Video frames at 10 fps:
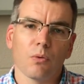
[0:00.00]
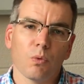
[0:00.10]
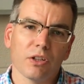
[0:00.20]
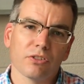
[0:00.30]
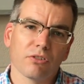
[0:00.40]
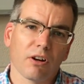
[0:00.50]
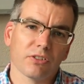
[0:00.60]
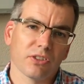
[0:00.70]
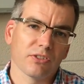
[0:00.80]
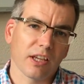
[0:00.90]
which tries
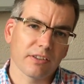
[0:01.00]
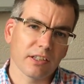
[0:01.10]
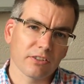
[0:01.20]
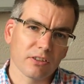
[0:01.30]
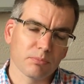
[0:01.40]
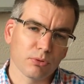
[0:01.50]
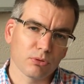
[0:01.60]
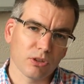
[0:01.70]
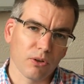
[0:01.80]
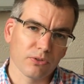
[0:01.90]
to set things in a
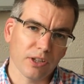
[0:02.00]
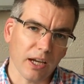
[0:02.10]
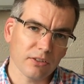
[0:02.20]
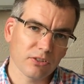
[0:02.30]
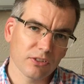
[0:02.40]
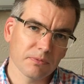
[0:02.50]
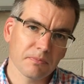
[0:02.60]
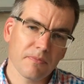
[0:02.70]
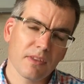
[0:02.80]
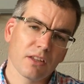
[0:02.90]
broad context,
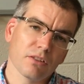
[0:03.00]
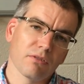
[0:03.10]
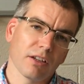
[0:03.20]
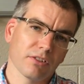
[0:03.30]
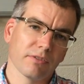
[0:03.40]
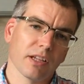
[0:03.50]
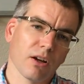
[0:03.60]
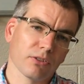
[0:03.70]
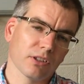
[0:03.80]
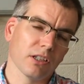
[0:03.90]
the rest of the
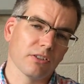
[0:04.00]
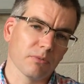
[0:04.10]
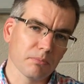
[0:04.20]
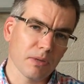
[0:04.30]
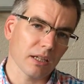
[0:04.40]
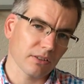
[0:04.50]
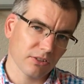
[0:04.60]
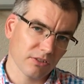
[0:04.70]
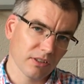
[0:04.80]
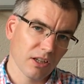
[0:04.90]
article is a
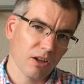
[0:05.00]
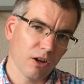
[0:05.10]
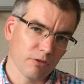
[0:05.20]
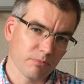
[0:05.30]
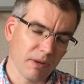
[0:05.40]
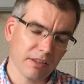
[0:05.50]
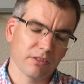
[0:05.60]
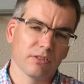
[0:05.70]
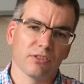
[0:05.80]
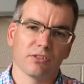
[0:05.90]
mix of
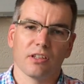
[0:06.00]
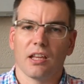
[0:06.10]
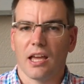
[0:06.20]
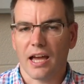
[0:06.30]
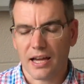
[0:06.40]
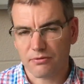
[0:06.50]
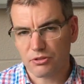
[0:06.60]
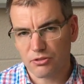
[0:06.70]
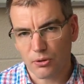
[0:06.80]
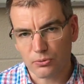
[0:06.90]
methods and
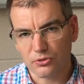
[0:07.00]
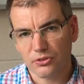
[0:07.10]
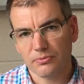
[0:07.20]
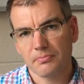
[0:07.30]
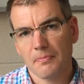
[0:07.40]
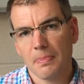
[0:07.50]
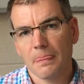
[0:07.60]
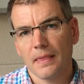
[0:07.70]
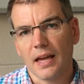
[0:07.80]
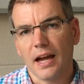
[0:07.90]
results.
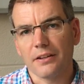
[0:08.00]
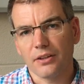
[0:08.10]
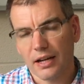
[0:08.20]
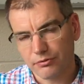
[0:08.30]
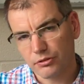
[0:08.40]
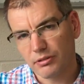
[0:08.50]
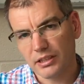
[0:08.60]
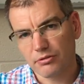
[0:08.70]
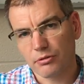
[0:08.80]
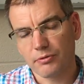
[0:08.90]
And you have to read
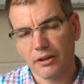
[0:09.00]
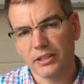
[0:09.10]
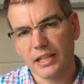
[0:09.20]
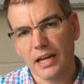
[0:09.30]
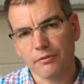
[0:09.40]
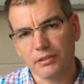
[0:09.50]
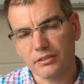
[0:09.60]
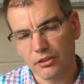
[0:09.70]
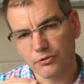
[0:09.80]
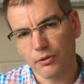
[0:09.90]
through very carefully. It
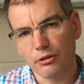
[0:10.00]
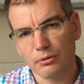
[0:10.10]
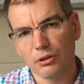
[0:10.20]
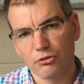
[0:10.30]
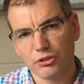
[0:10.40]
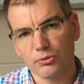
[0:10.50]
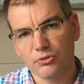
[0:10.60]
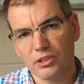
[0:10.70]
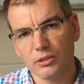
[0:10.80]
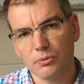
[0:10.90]
does follow a logical
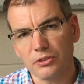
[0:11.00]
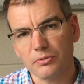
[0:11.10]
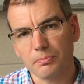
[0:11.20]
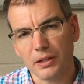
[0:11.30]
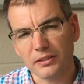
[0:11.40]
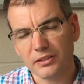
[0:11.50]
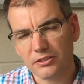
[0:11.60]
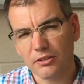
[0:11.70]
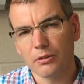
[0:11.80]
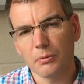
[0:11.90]
sequence, but
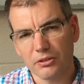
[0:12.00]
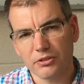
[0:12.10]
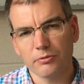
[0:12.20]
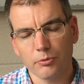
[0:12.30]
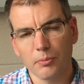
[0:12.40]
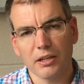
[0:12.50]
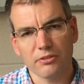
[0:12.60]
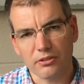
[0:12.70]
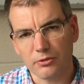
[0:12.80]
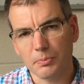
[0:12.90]
so much
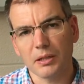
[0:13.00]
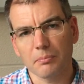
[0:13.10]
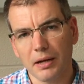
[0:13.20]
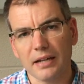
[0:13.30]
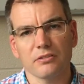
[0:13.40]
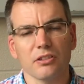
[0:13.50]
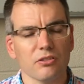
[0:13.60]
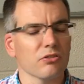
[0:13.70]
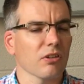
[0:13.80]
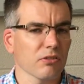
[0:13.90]
information is being packed into
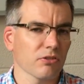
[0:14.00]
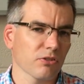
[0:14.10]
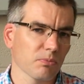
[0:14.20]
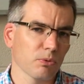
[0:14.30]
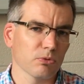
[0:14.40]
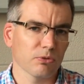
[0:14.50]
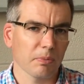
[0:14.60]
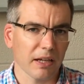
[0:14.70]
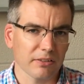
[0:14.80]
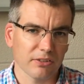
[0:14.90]
such a small
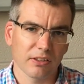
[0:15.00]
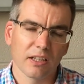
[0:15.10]
space